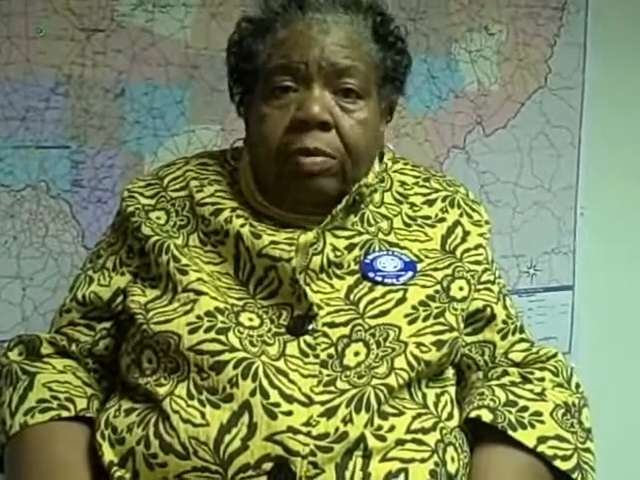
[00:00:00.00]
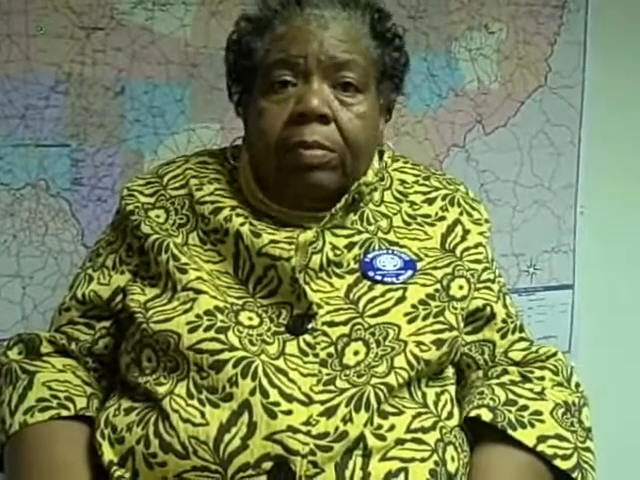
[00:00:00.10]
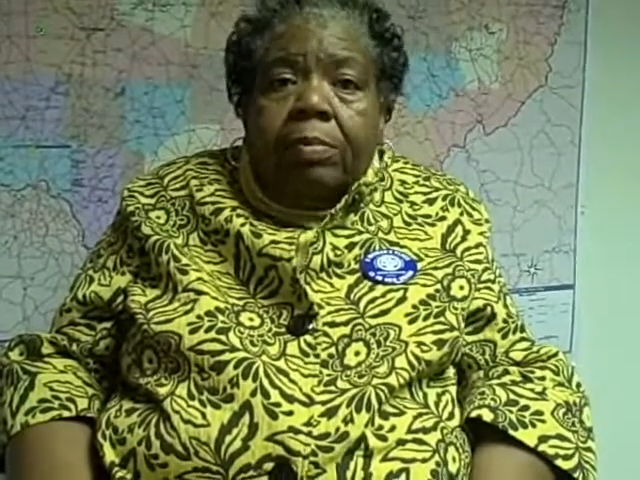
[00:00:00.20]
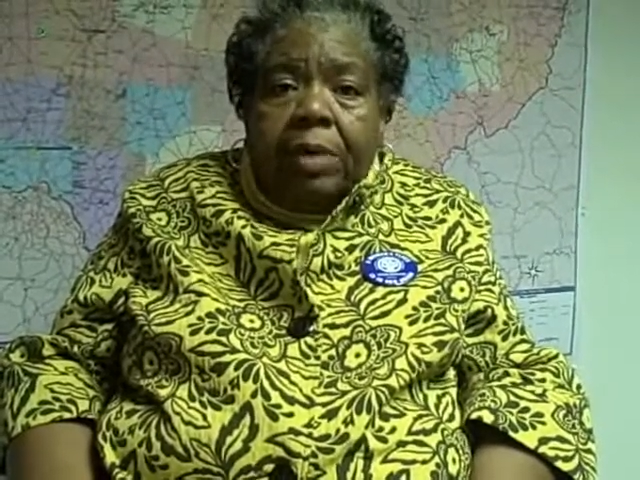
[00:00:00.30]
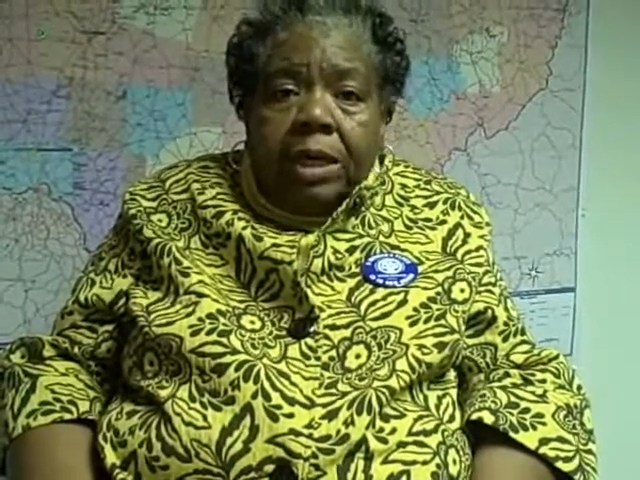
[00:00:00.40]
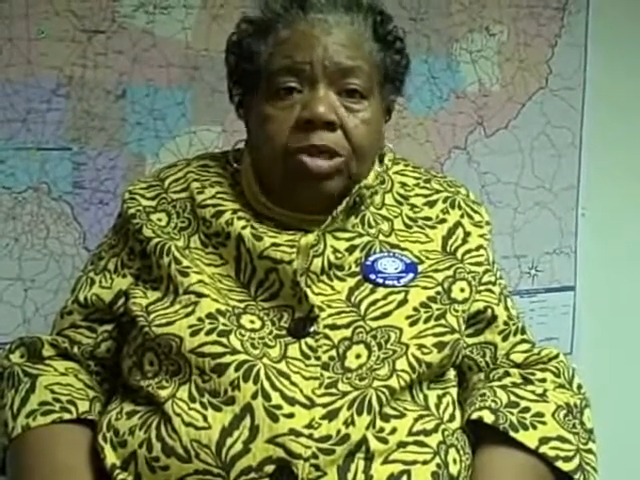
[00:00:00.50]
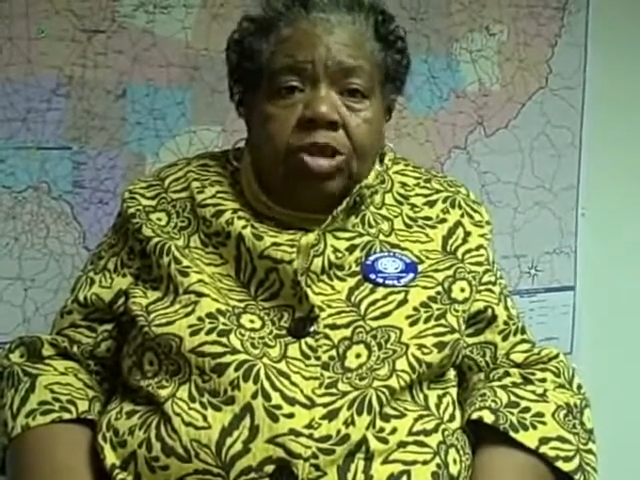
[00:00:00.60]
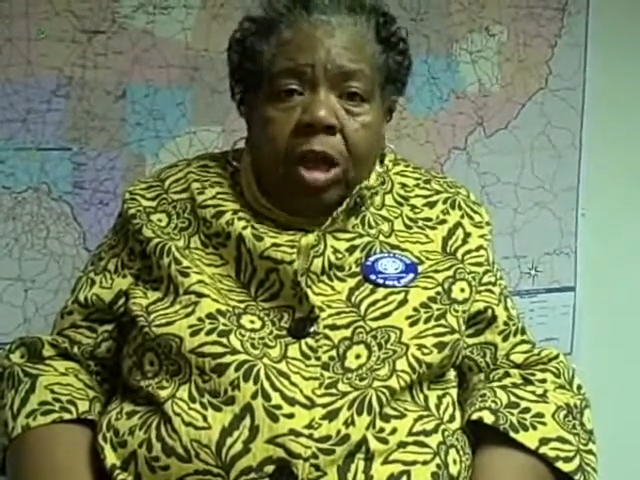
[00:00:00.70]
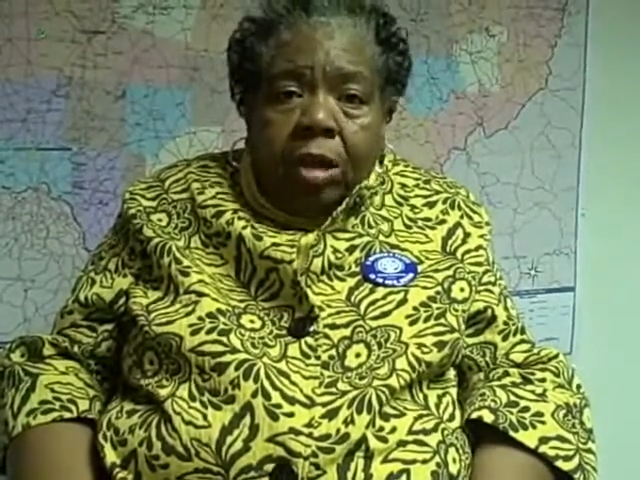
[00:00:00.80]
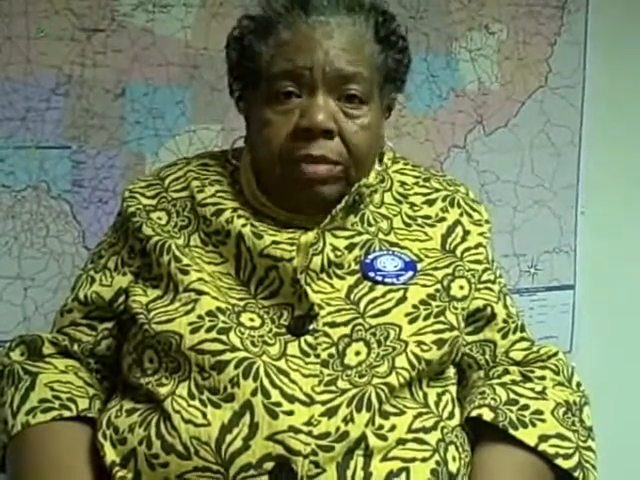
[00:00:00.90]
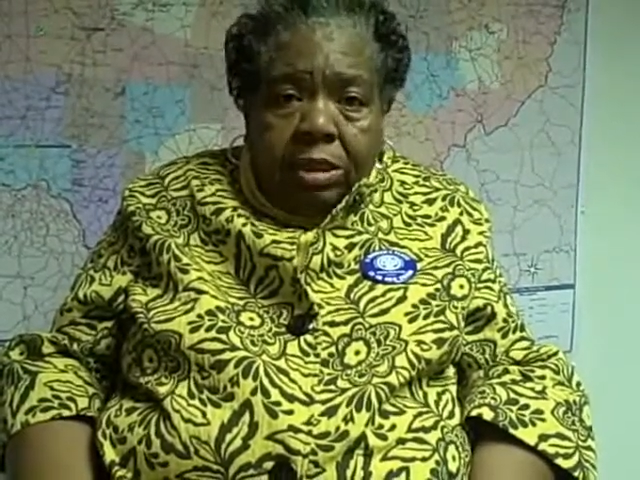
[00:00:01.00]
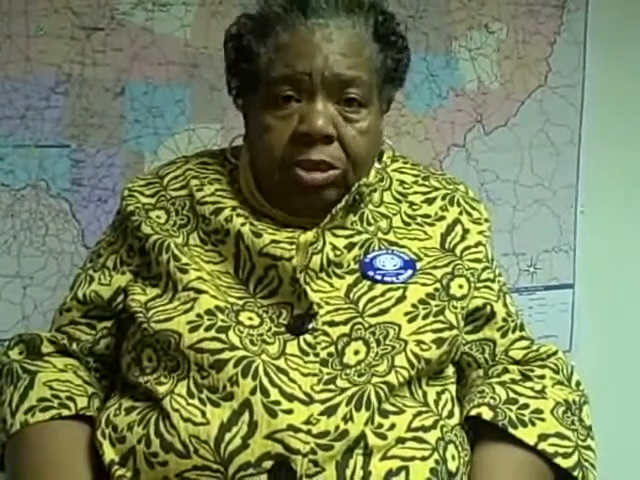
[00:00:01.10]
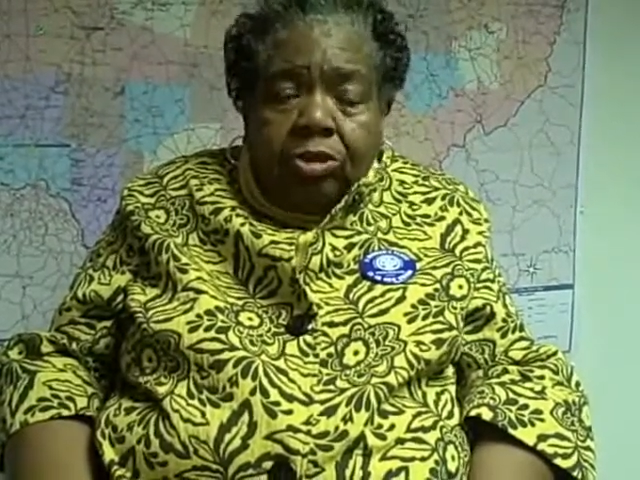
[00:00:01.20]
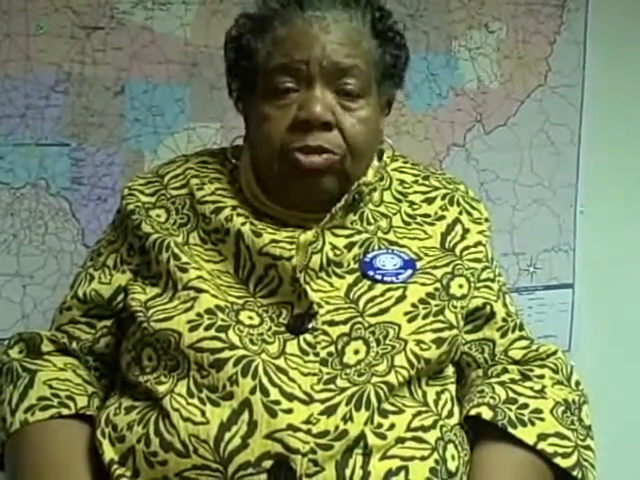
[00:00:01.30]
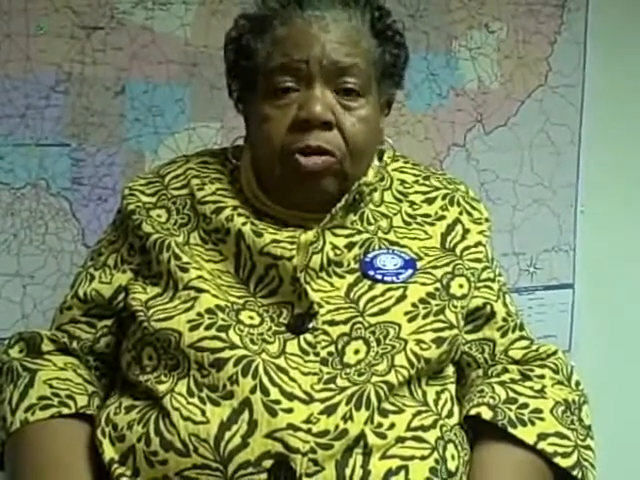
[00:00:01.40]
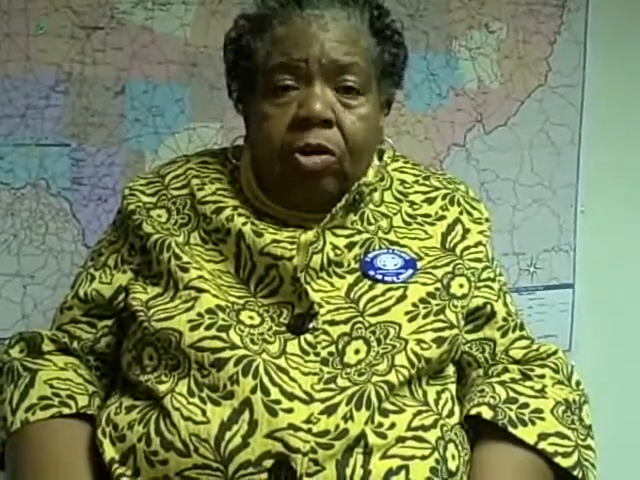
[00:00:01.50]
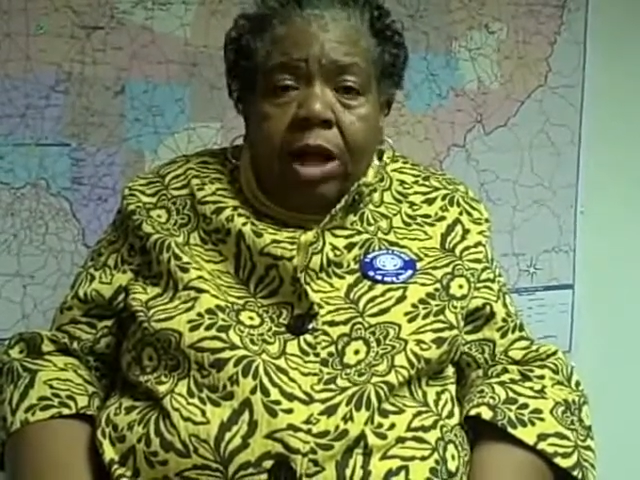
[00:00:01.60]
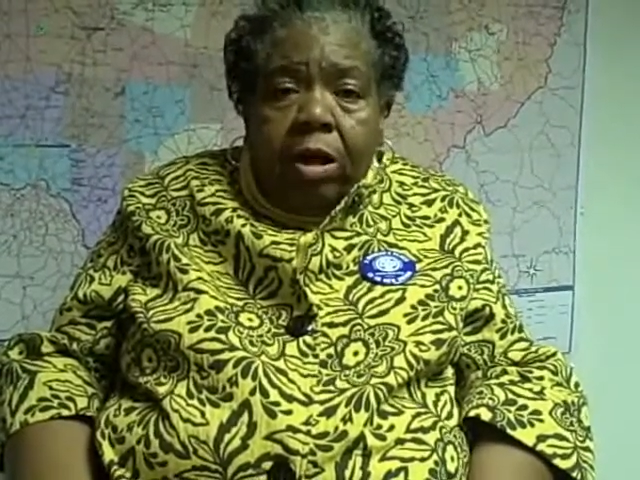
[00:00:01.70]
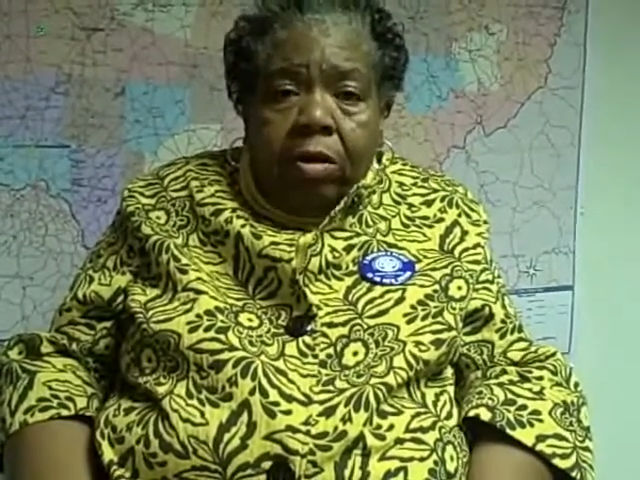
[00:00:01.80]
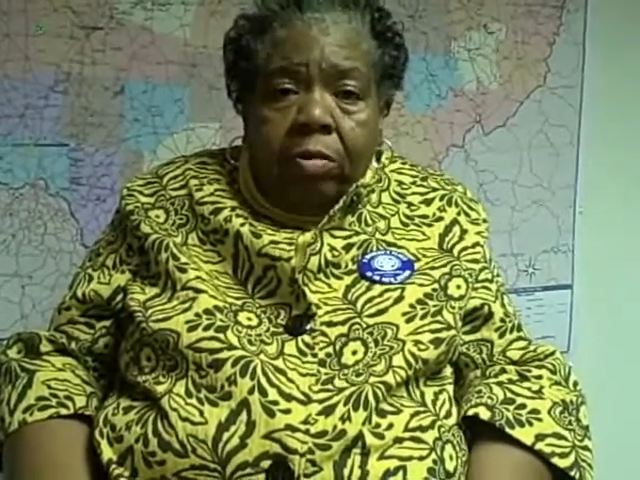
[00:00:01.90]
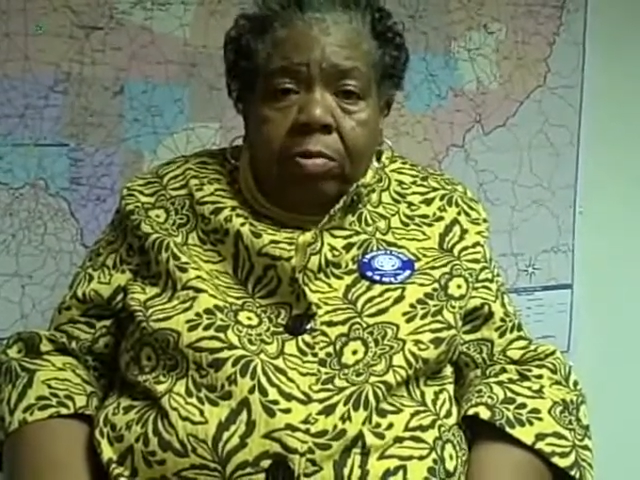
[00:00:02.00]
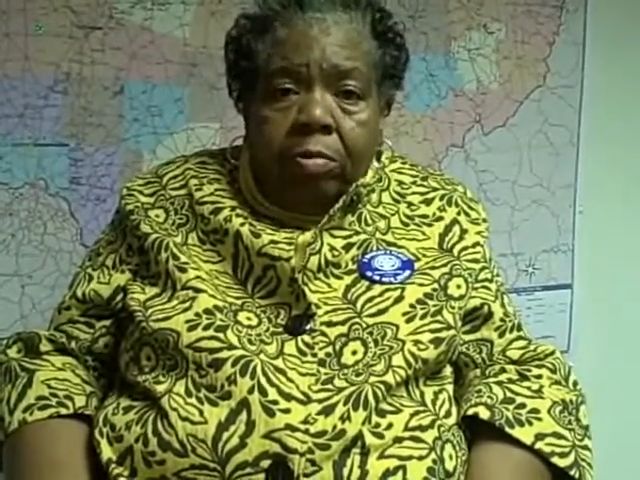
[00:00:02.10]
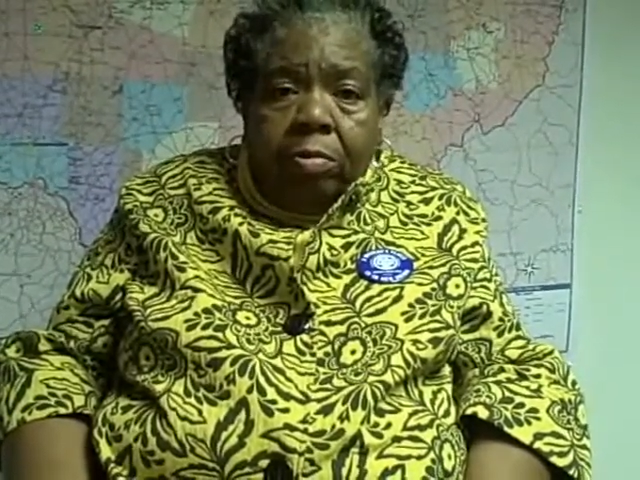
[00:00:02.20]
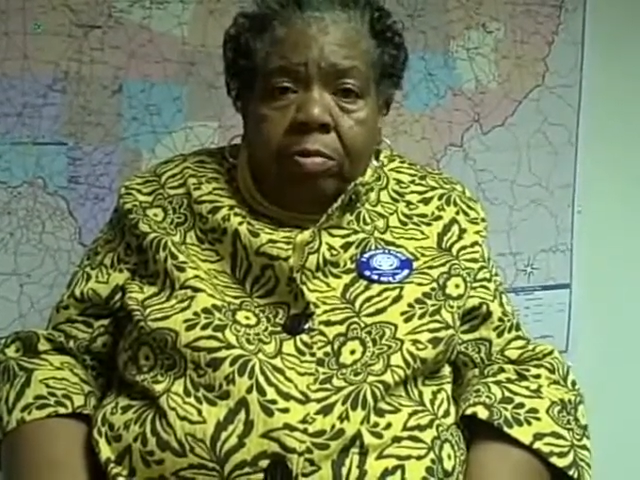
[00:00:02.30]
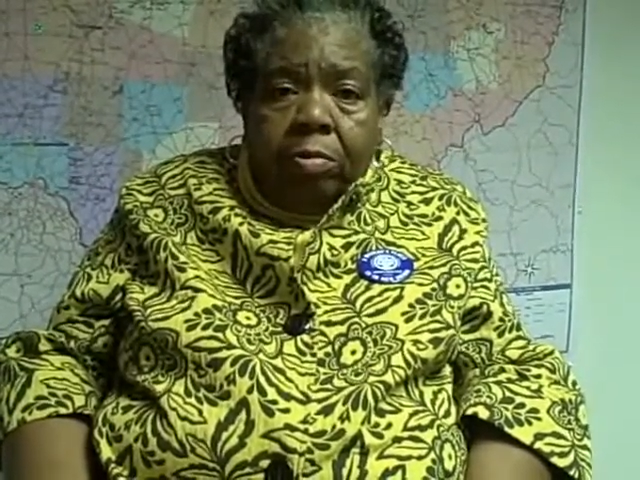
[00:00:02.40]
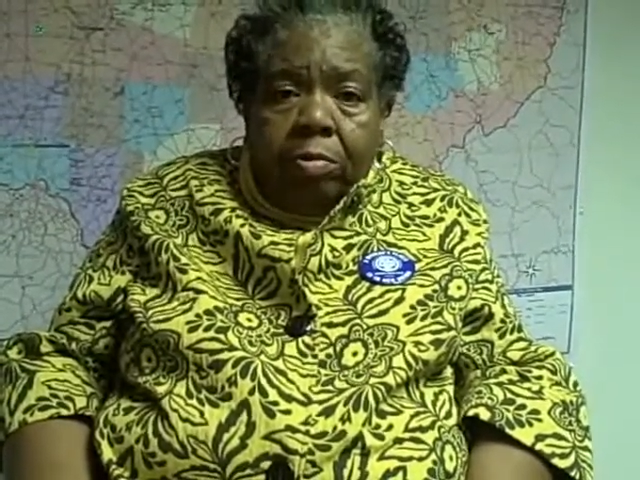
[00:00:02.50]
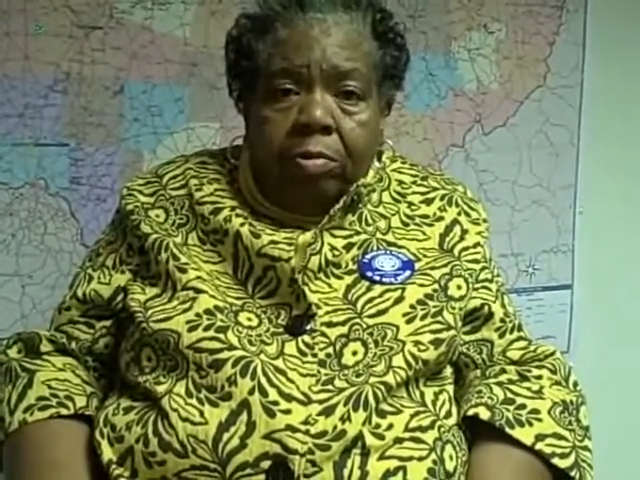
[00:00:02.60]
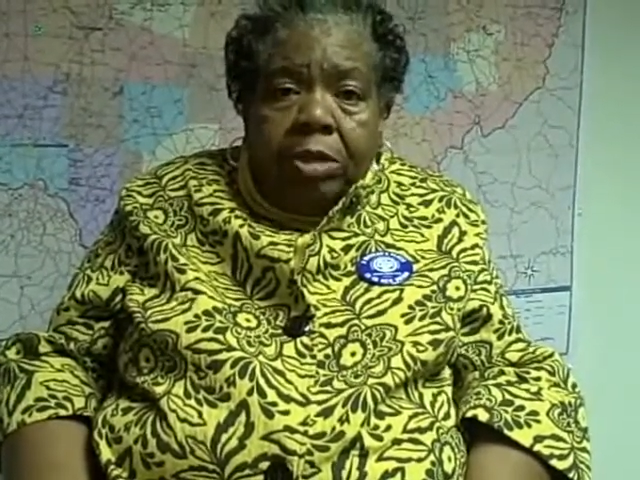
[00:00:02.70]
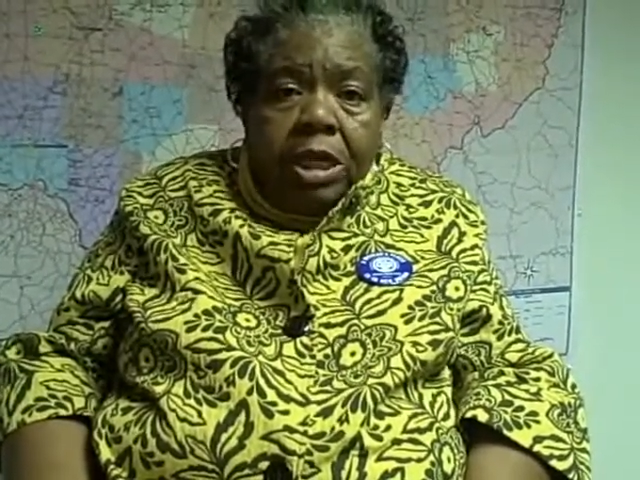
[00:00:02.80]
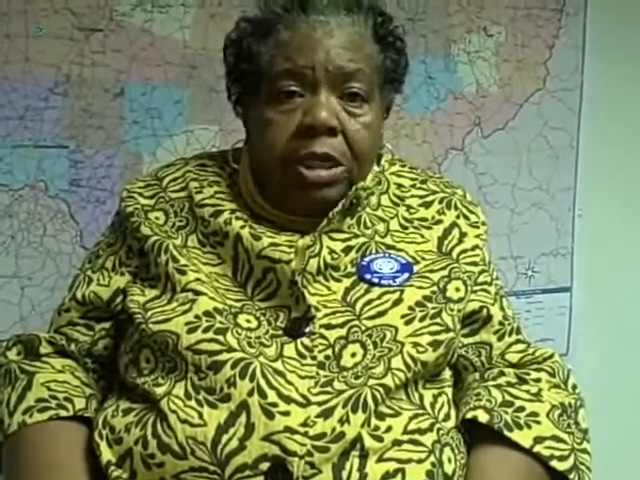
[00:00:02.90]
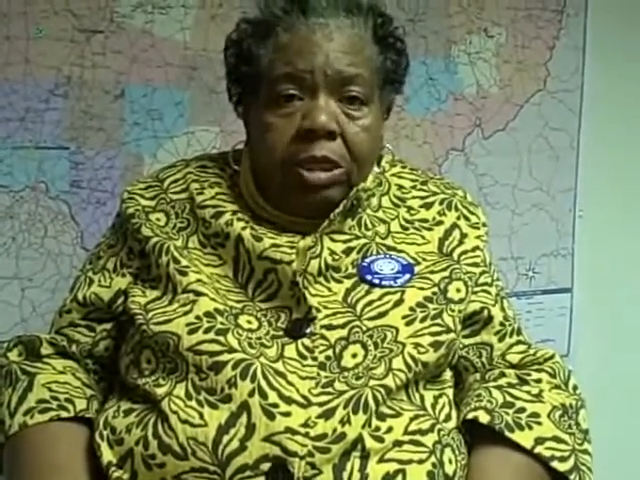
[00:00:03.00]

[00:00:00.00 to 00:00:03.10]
but bringing jobs into Ohio when he